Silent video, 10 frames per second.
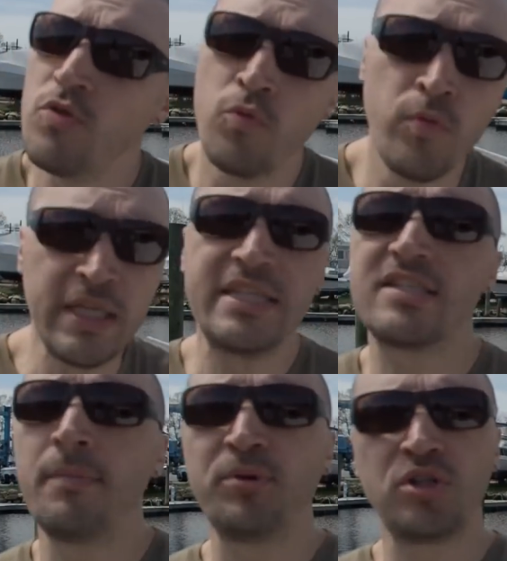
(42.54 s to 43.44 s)
Really
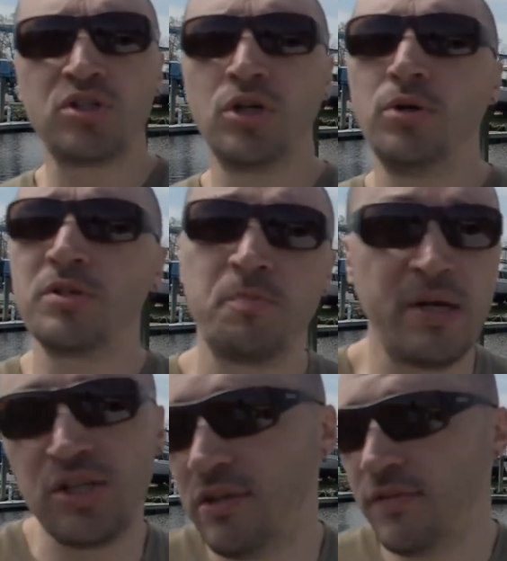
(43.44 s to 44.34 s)
simple to do,
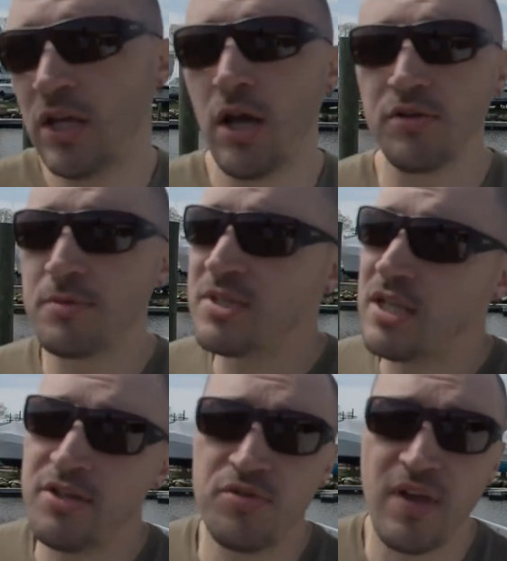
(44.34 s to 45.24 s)
especially the videos. I mean, as
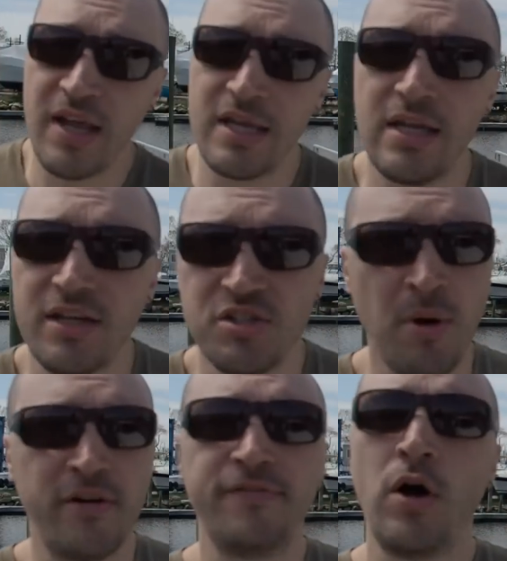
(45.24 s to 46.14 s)
long as you've got a, a
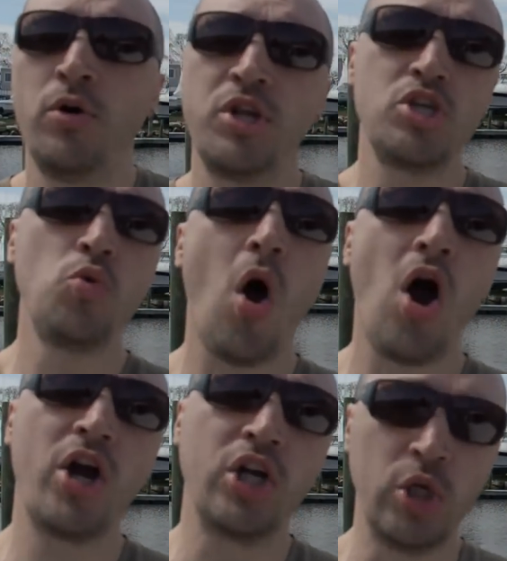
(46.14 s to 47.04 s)
smartphone, you
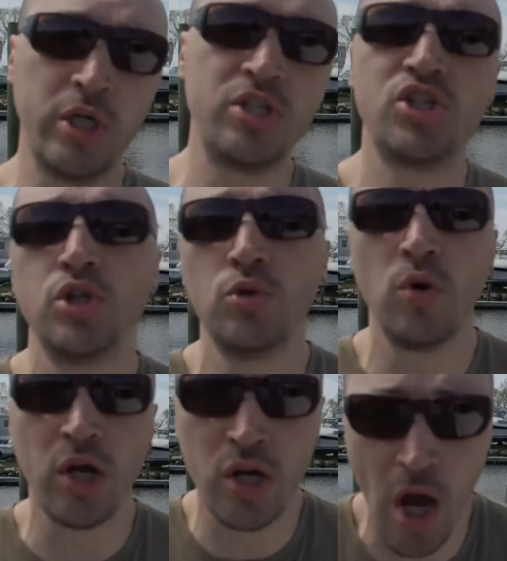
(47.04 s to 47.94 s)
are good
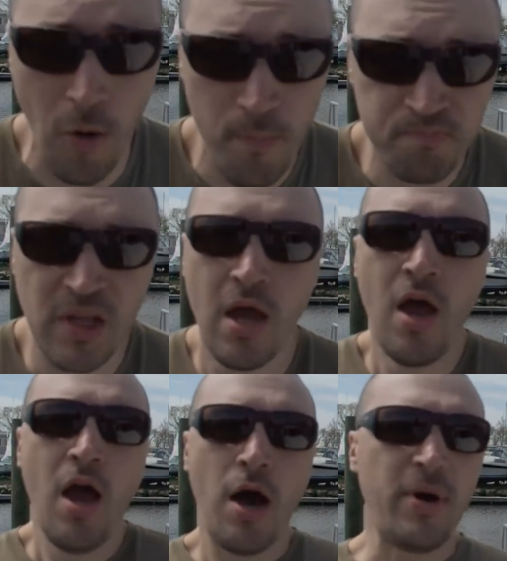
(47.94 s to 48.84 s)
to go.
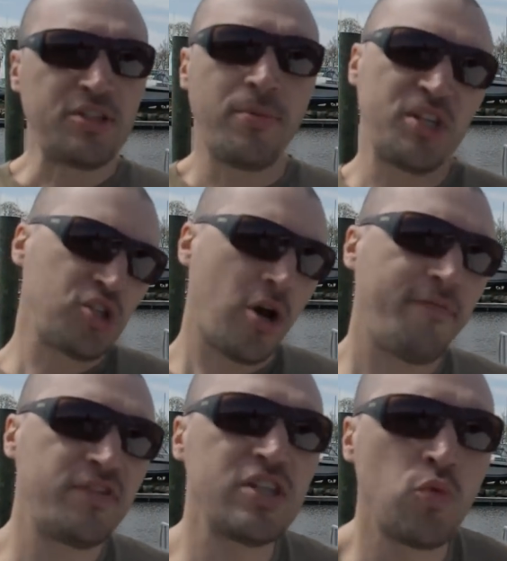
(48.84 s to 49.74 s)
All right, so I'm going to start
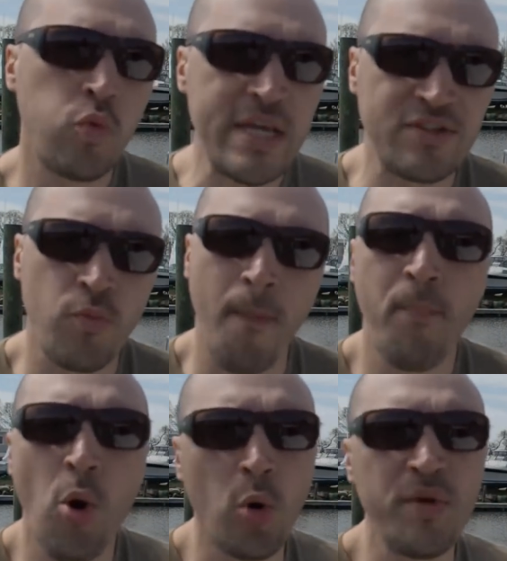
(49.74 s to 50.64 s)
off this week's
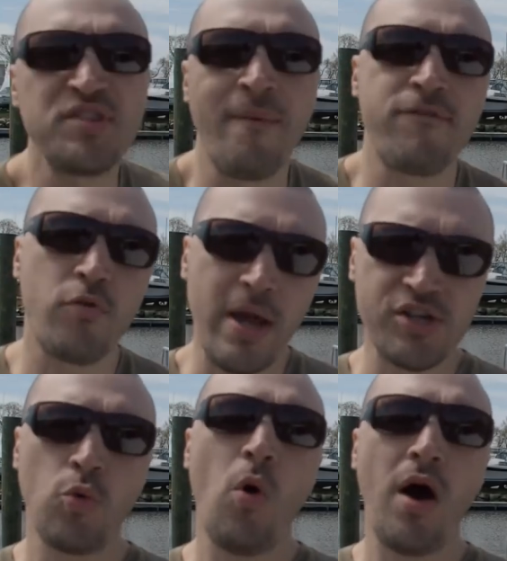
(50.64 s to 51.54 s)
report with some
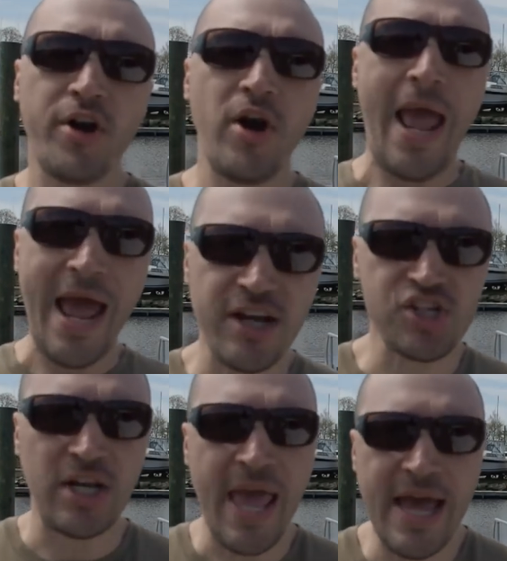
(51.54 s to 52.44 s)
freshwater
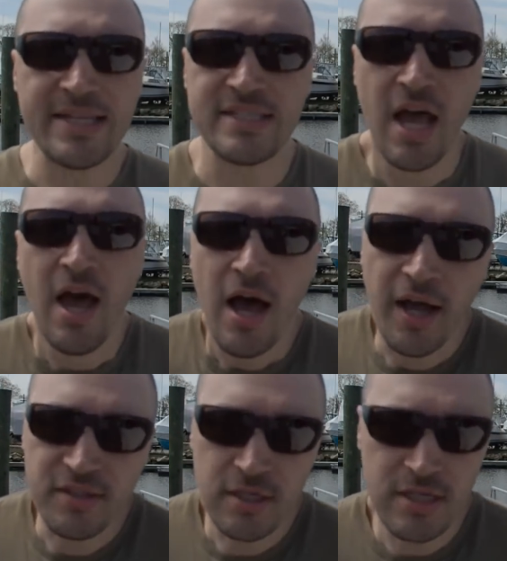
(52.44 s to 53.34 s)
action as
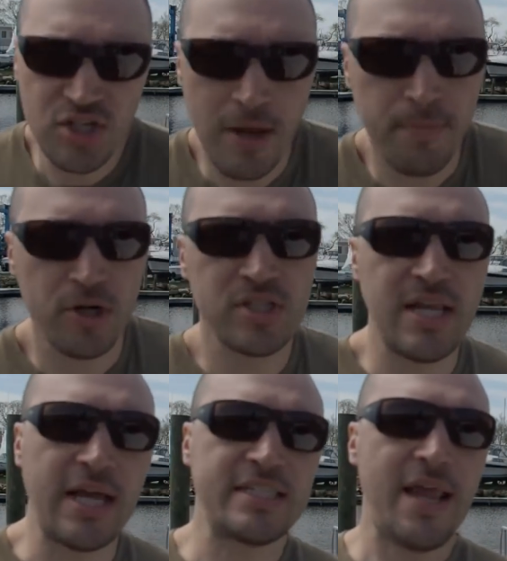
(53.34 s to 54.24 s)
uh, T J
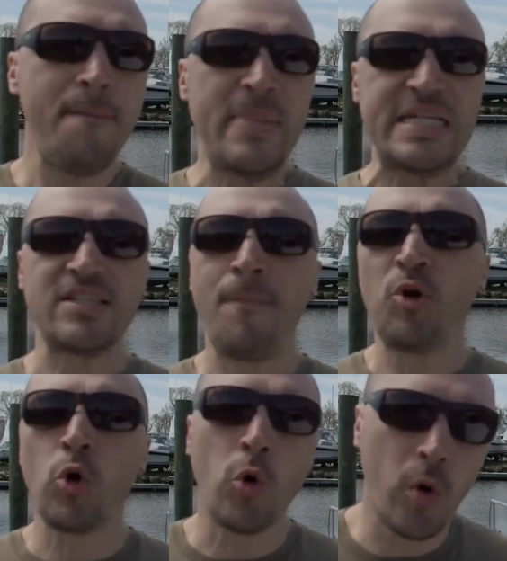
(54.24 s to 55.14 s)
Biroscak sent me some
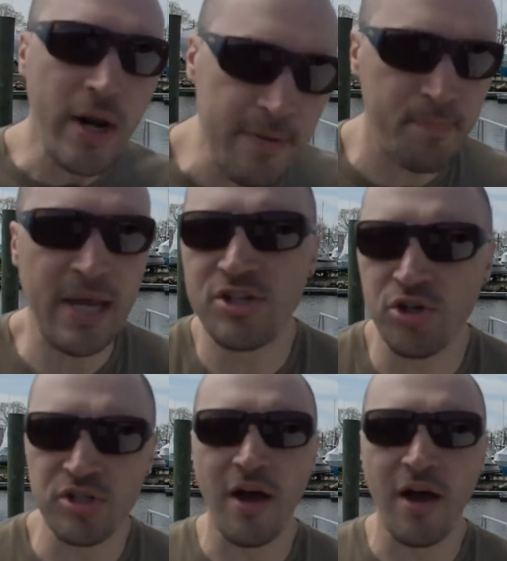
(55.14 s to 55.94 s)
great pictures